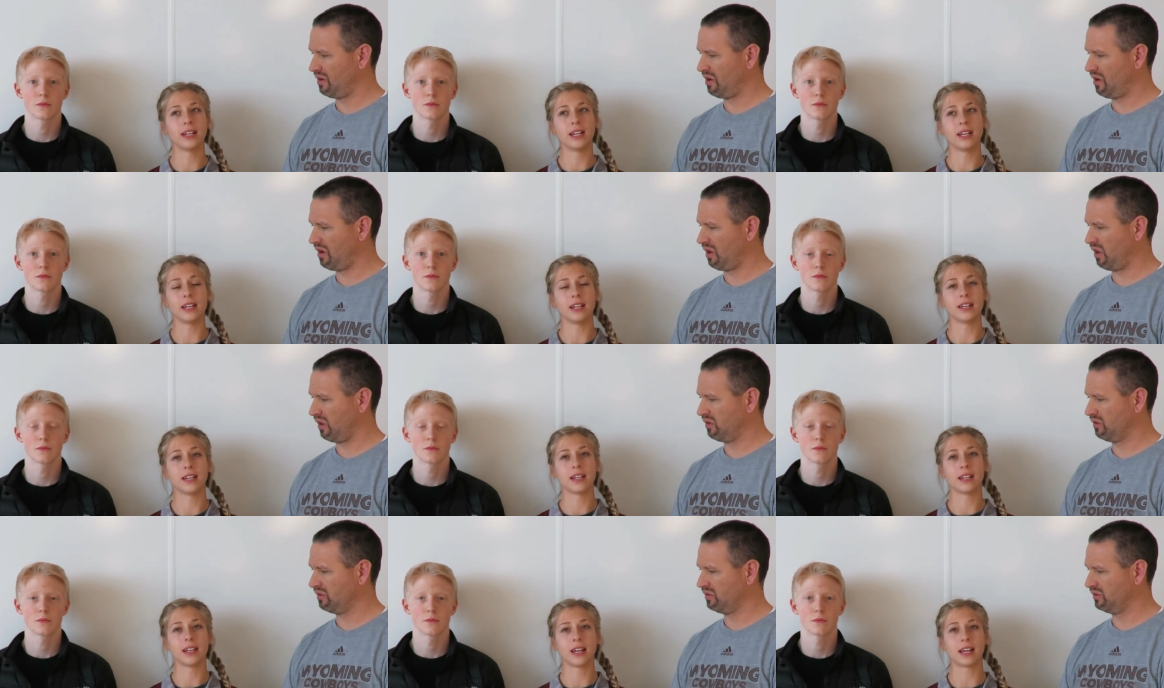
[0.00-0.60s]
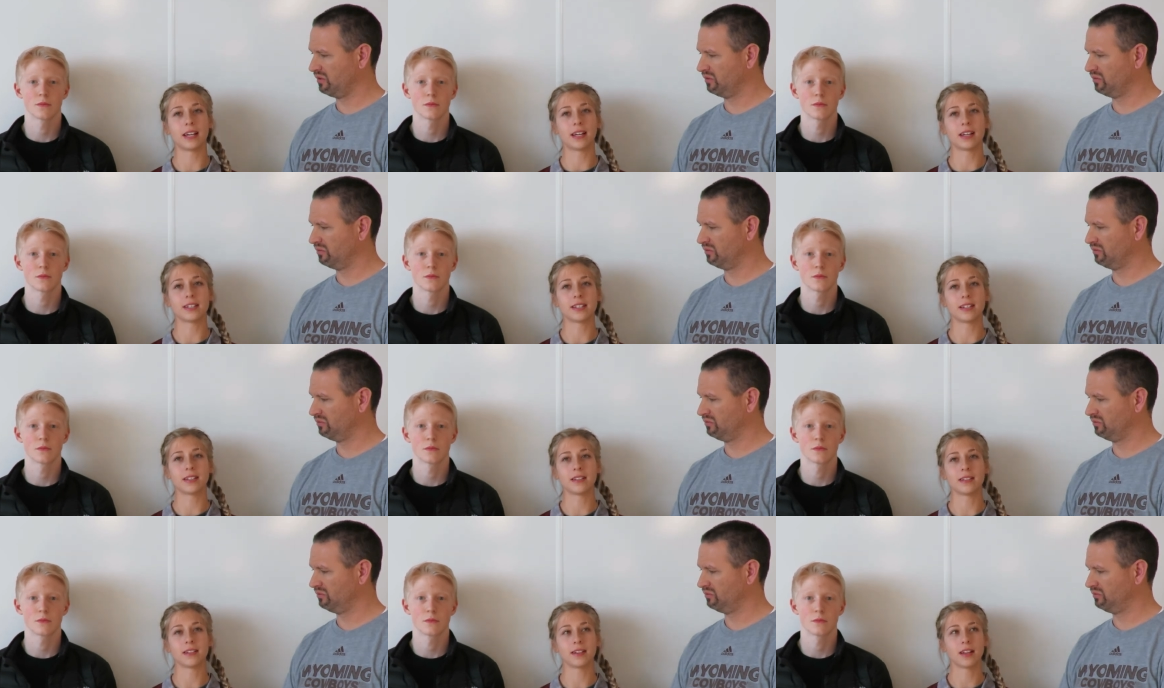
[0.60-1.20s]
Speaker 1: need, like
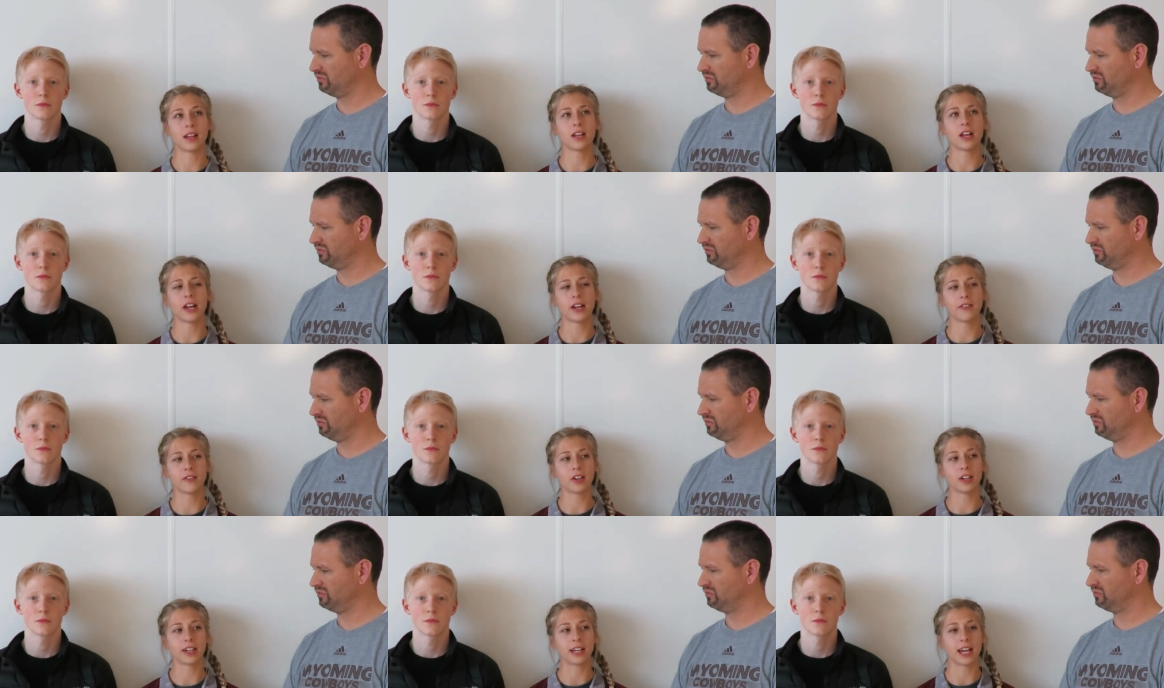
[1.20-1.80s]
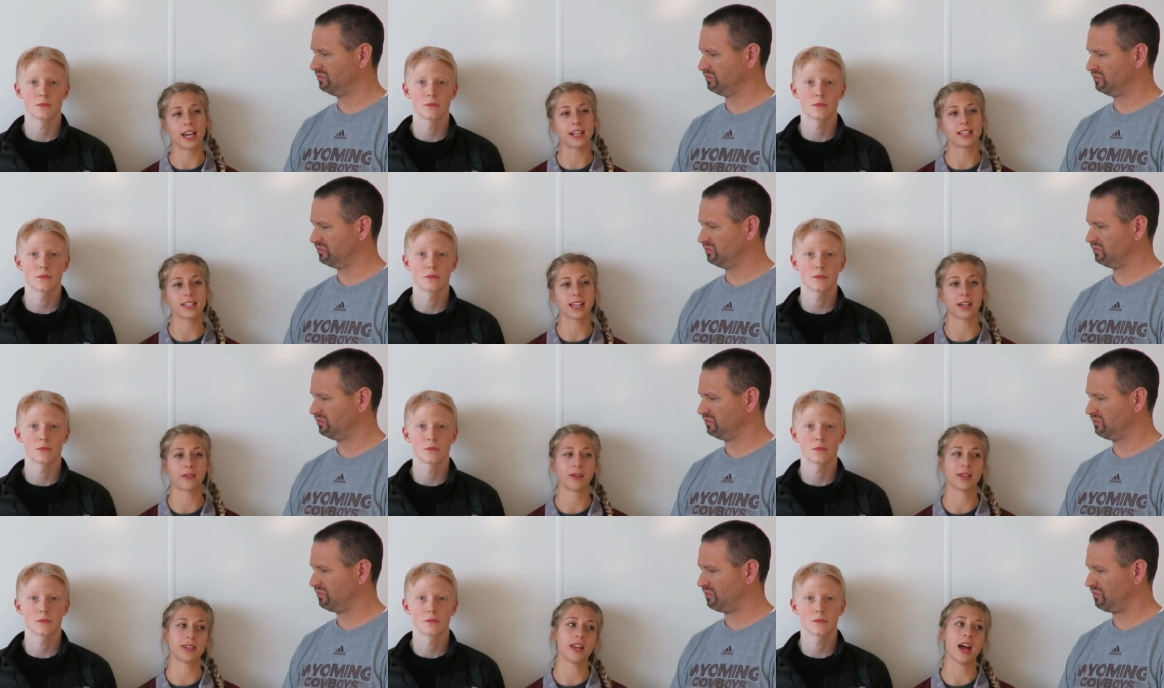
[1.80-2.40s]
a lot of our kids,
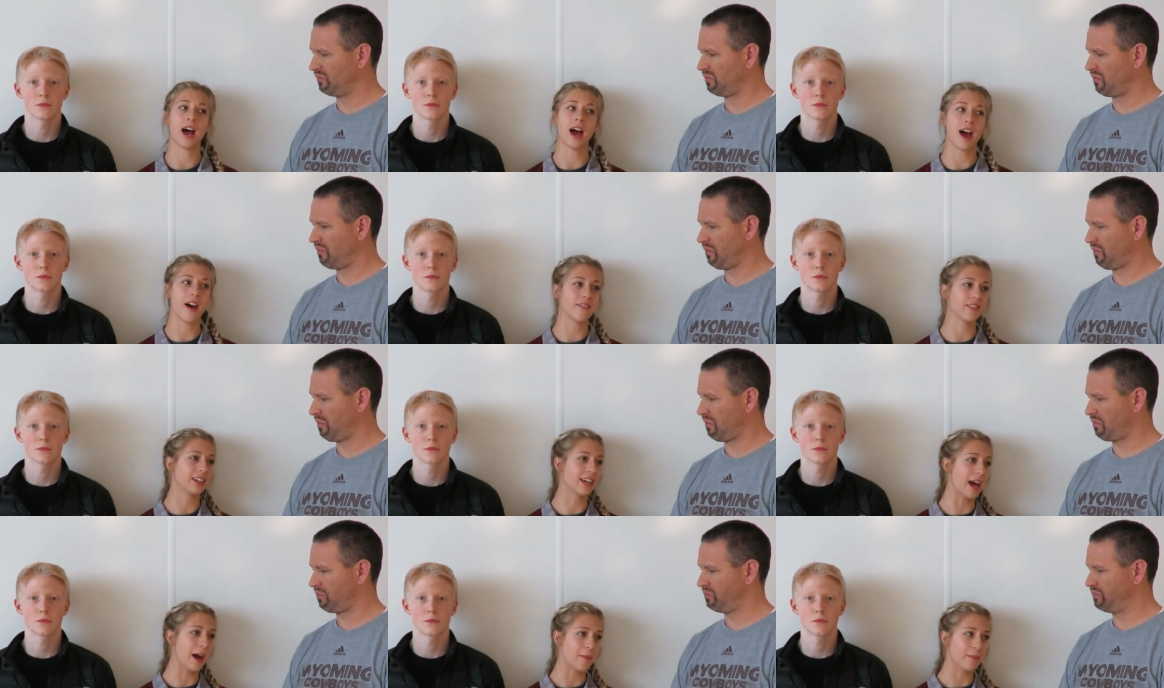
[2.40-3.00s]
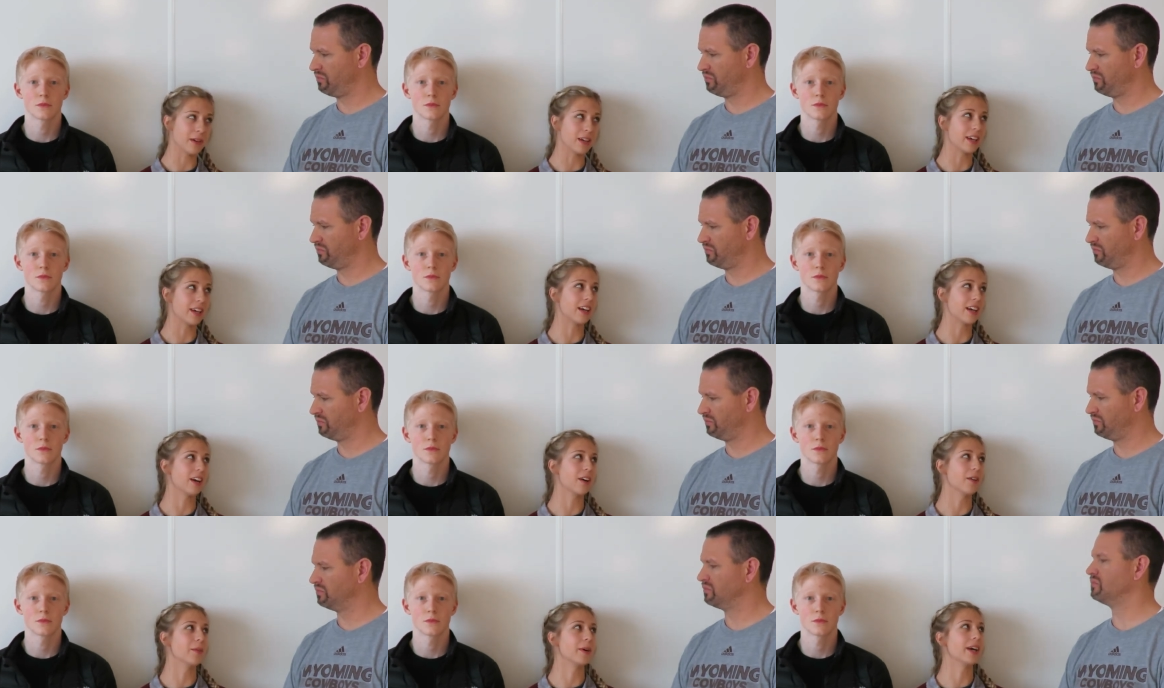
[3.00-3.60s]
like with not having Emmy
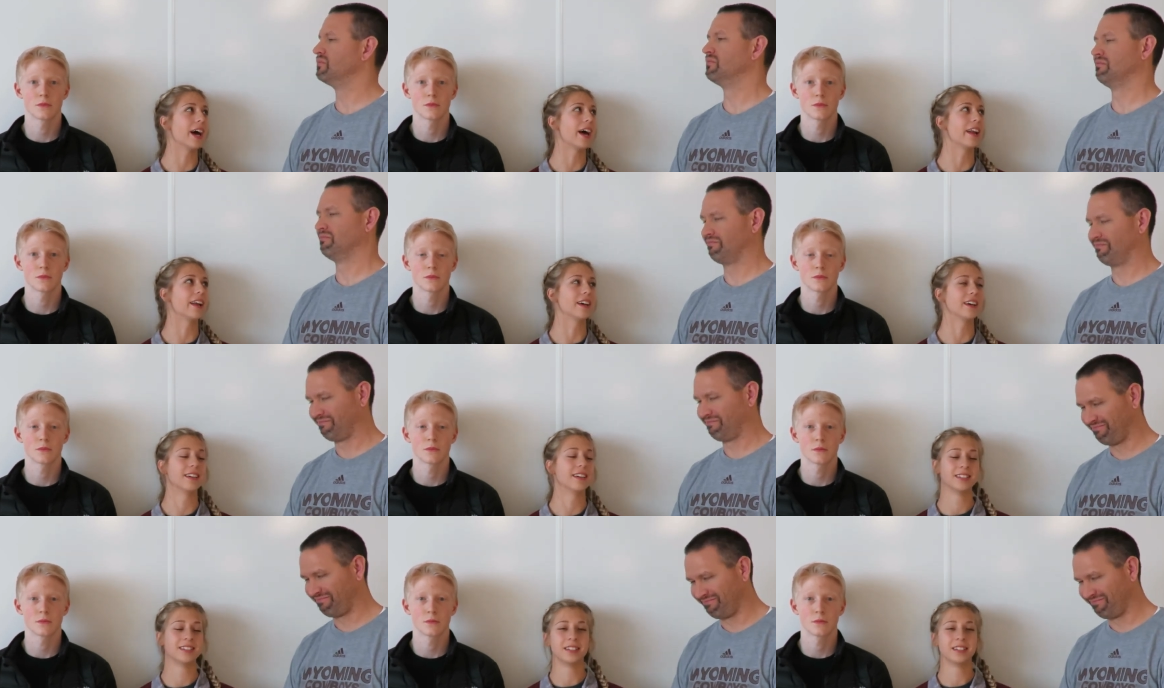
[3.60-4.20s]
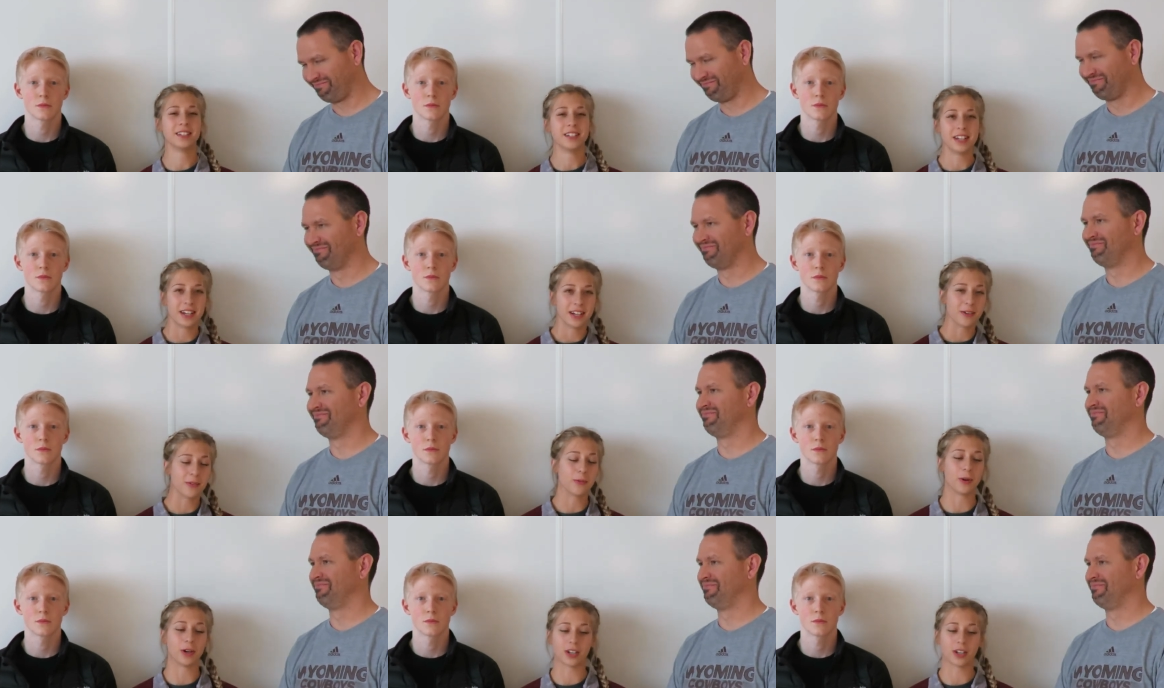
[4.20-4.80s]
here, we gotta
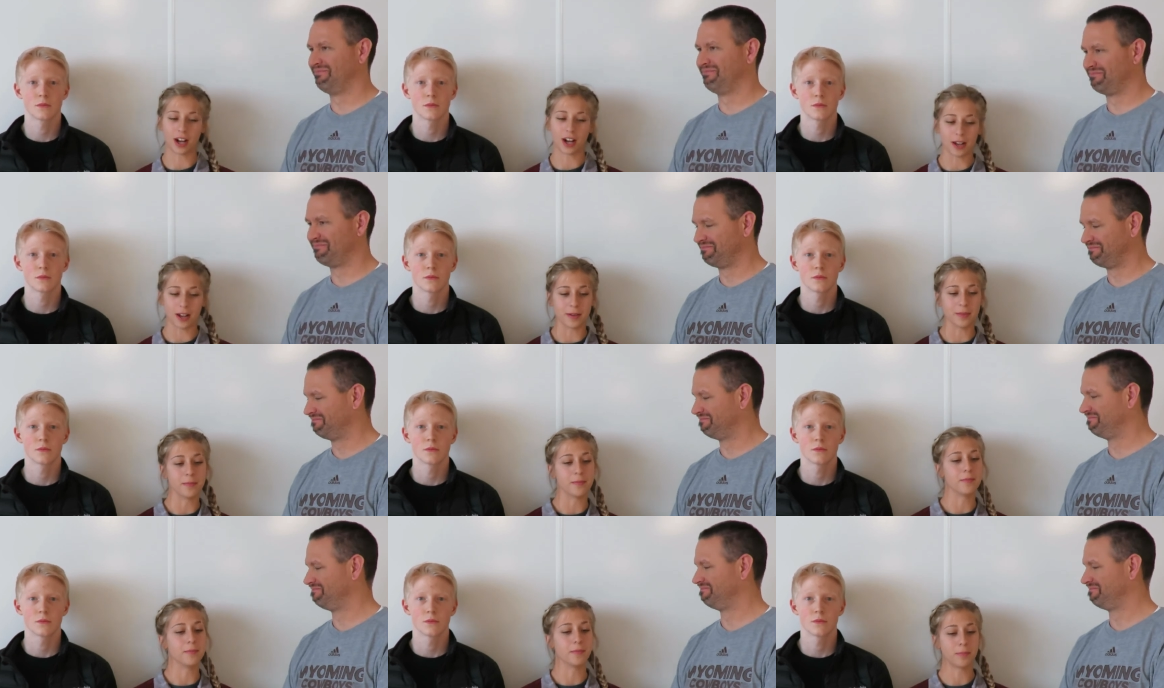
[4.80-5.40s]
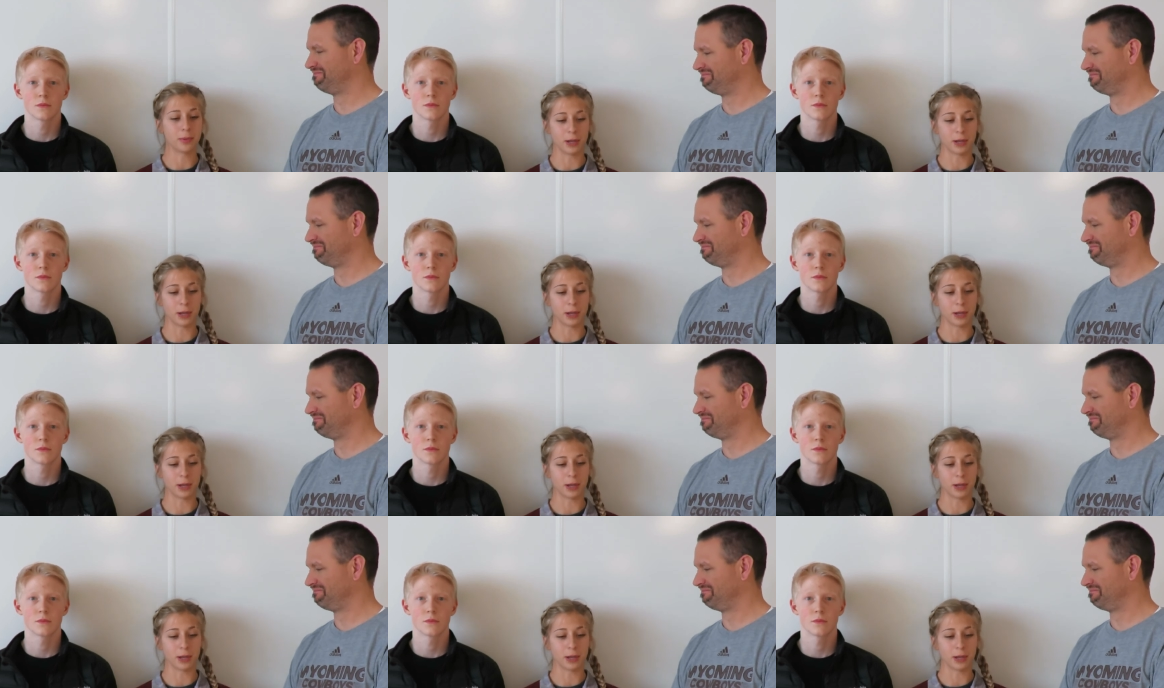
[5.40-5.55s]
work on